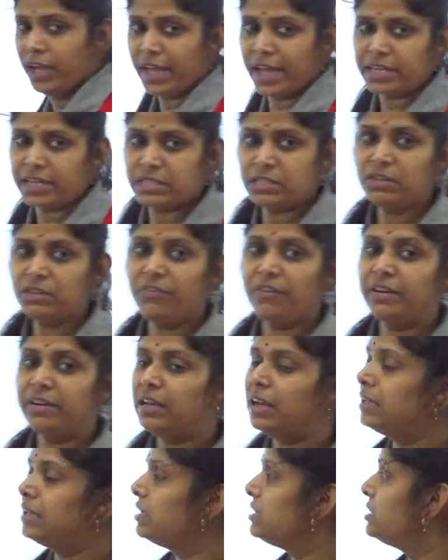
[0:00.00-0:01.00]
External
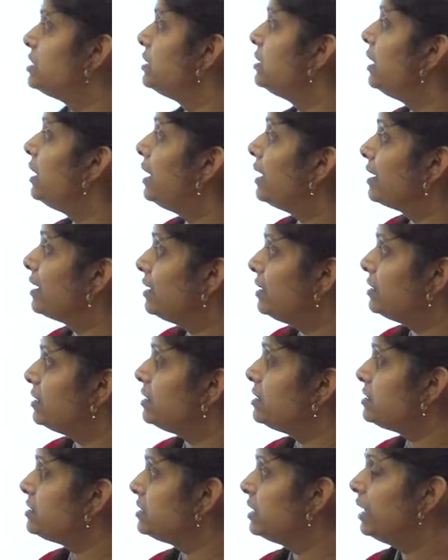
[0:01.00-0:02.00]
fertilization
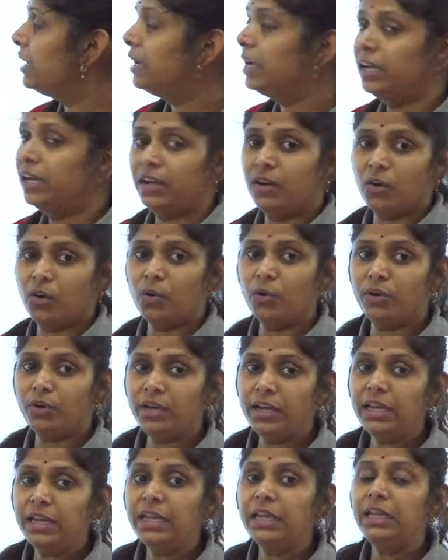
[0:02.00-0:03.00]
occurs
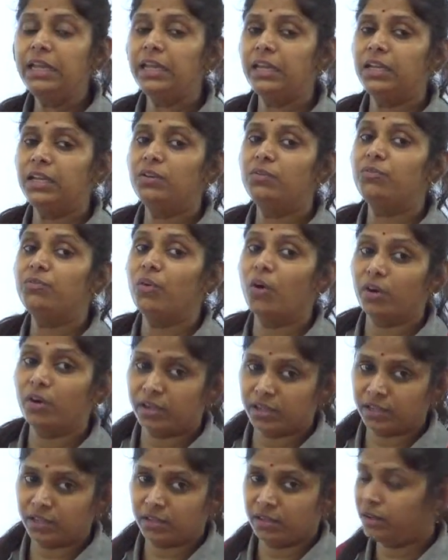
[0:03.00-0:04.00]
only in
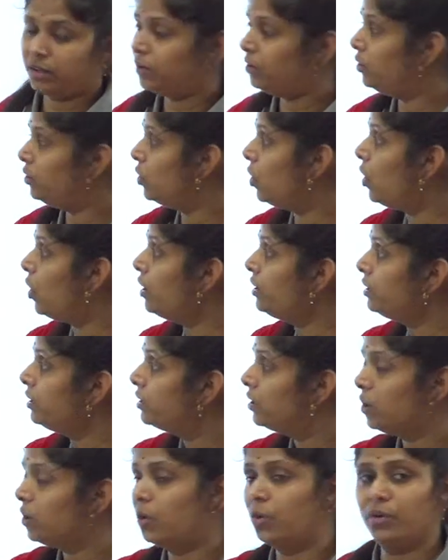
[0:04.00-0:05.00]
water,
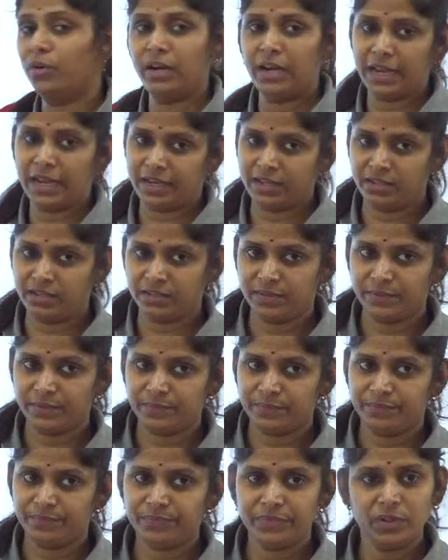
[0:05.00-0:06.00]
not on land.
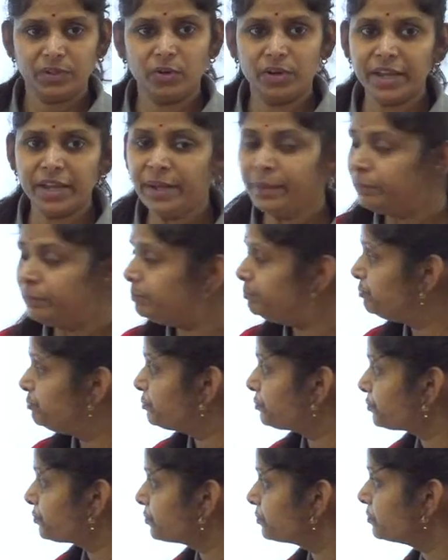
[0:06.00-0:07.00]
Okay?
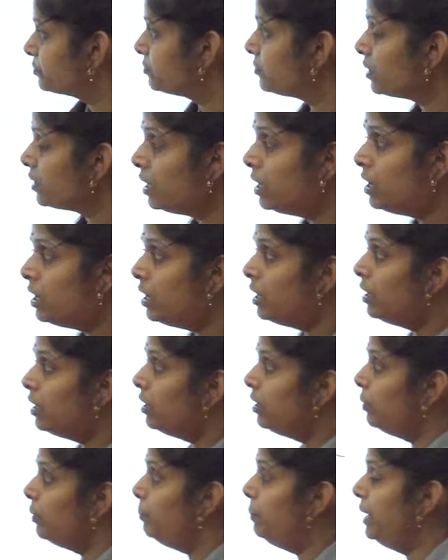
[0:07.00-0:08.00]

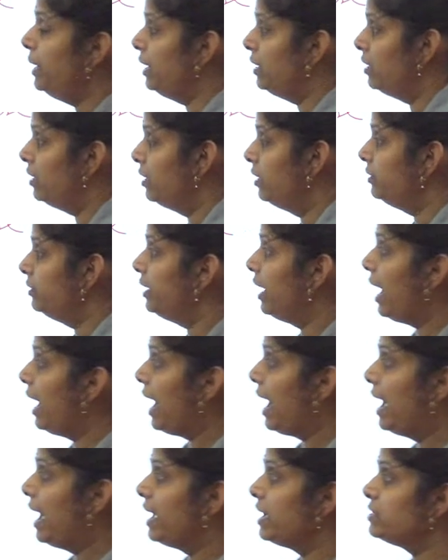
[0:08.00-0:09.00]
B. The
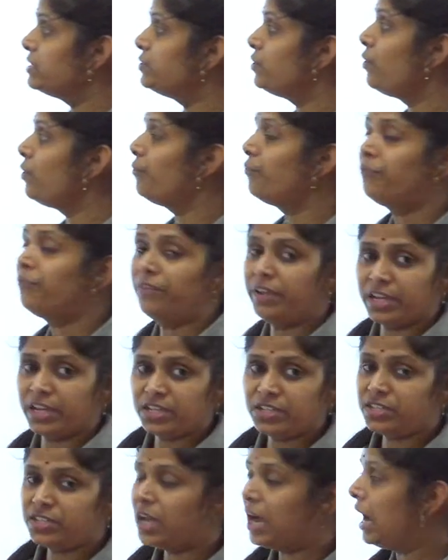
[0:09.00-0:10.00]
eggs of
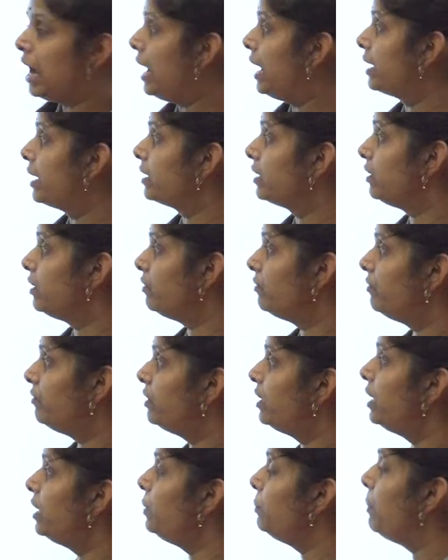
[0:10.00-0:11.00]
fish are
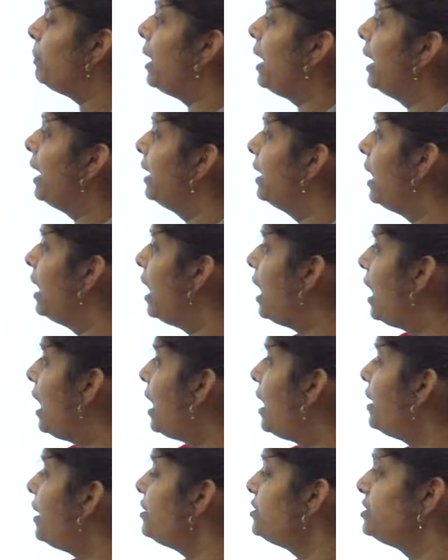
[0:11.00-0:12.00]
covered by
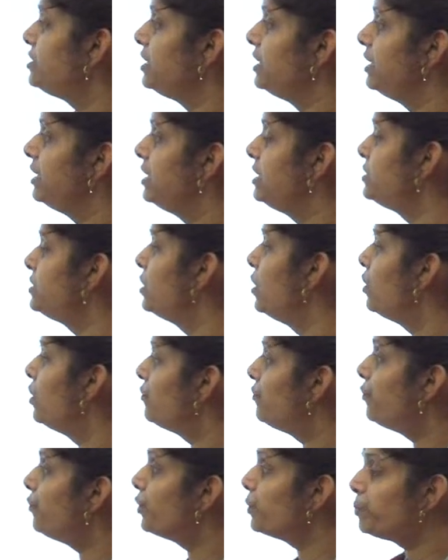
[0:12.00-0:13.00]
hard shells
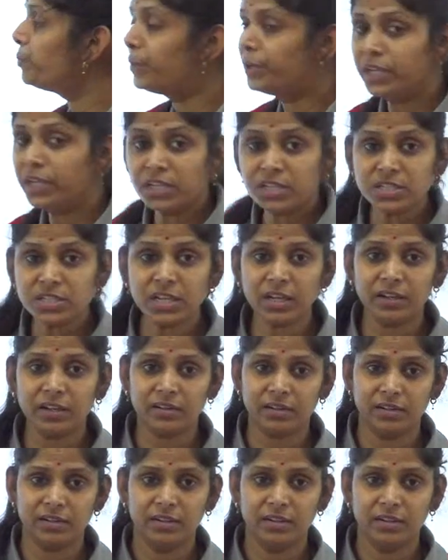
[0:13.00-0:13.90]
for protection.